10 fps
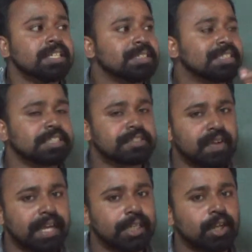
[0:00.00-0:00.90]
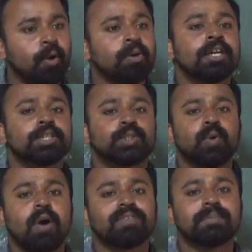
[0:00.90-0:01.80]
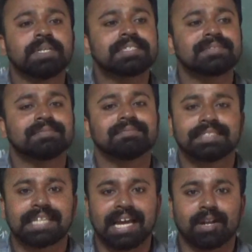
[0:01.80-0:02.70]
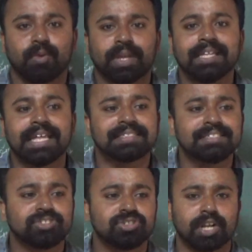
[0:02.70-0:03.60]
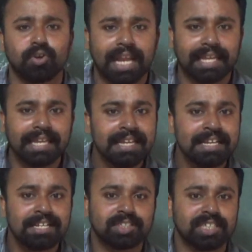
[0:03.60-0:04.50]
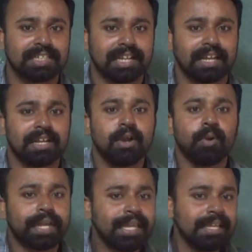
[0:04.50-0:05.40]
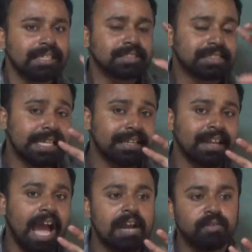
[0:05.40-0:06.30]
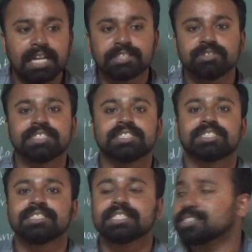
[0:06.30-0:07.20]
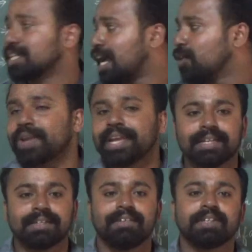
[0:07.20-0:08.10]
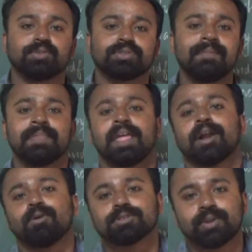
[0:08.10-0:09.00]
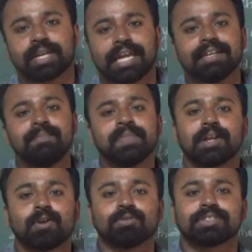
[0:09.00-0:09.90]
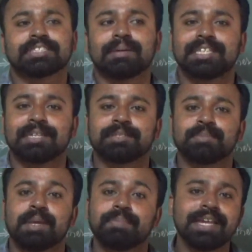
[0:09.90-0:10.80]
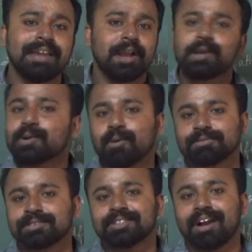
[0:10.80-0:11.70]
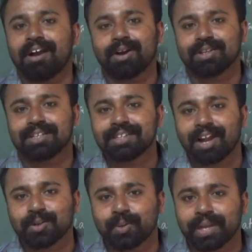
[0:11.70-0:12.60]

She just find out two of them is there. Okay, that is a children, look like a children. Okay, then also she just convey it to the ghost, look like a ghost. Sometimes it may be ghost or not.